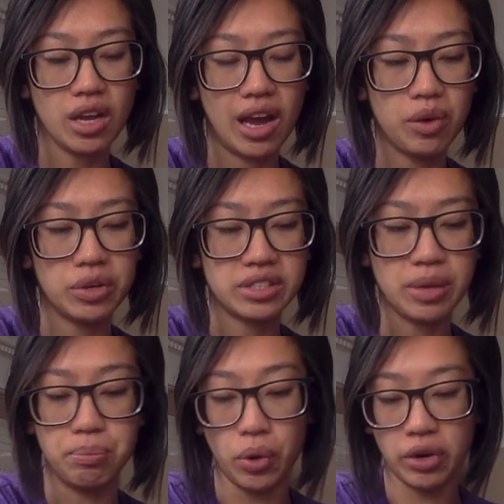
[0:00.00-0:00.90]
I don't want to
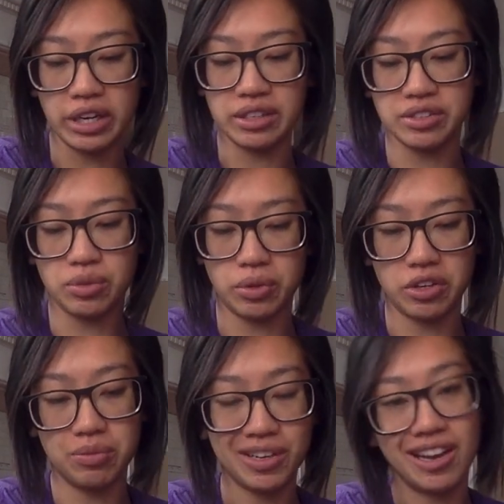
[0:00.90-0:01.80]
say boring is the
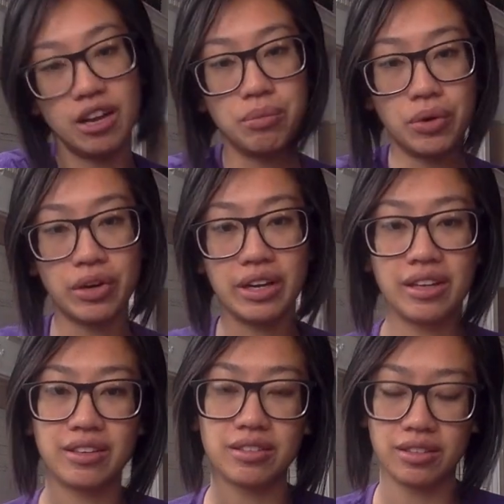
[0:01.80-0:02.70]
word, but kind of
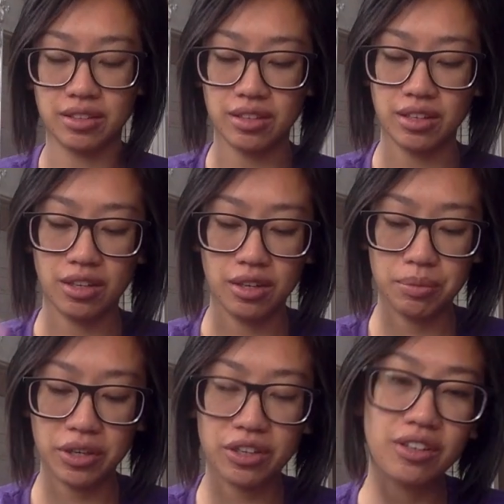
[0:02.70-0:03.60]
boring.
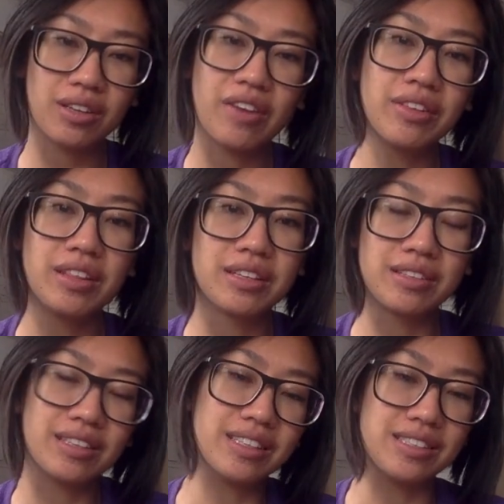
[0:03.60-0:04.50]
But
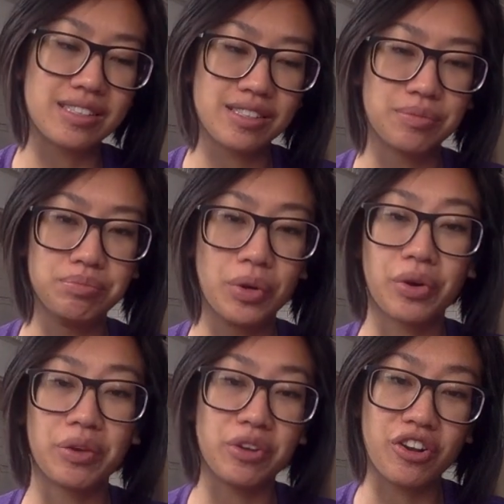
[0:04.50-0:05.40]
everything is
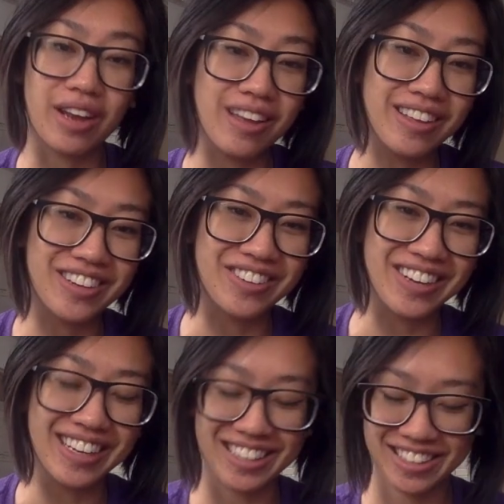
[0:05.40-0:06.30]
boring when you're an alien,
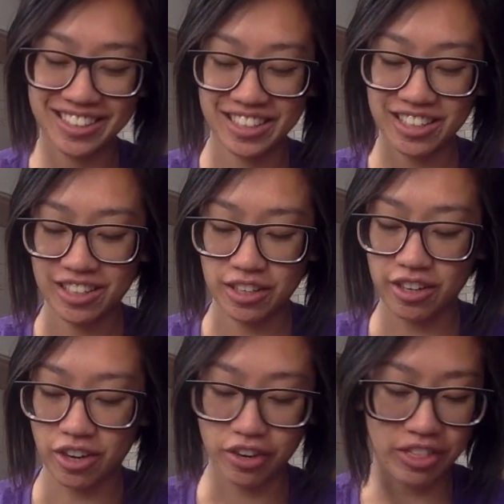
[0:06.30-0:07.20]
right?
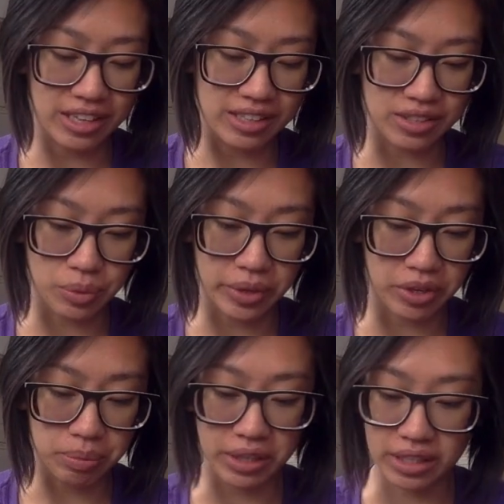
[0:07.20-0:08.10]
Earth is a
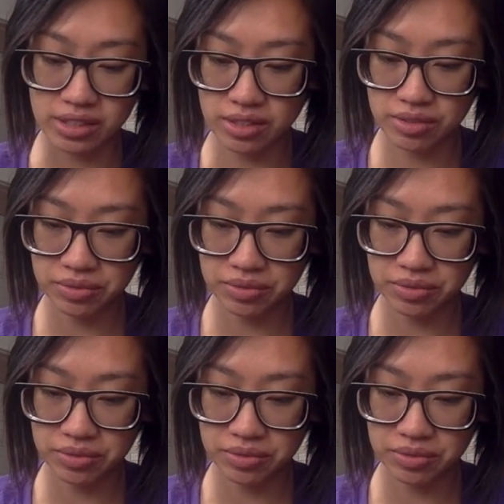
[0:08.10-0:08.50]
weird place.